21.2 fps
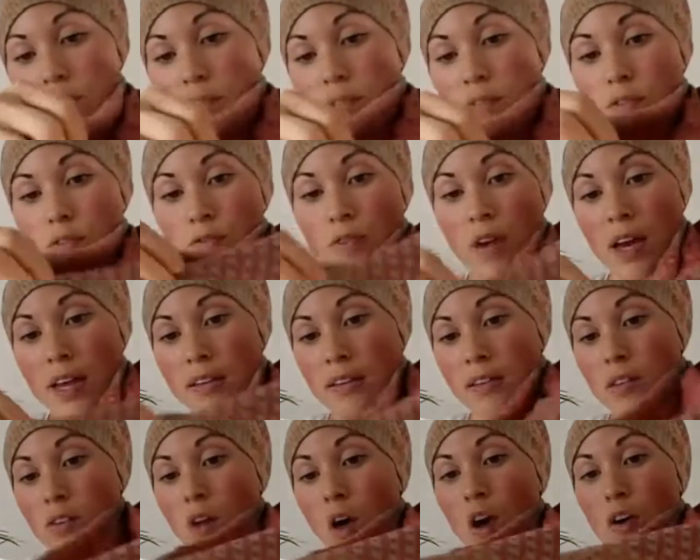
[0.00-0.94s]
find
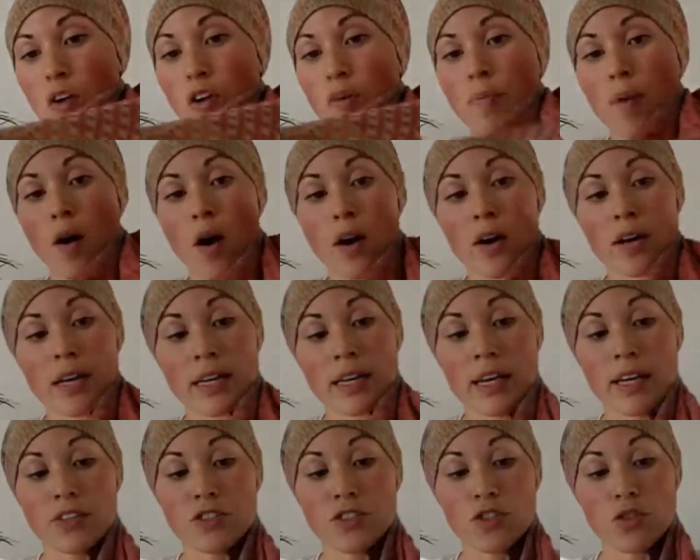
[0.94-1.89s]
the longer part and
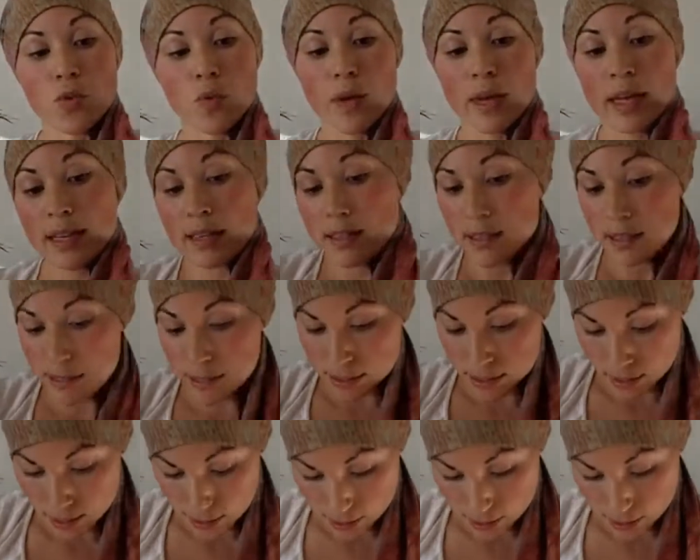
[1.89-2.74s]
I twist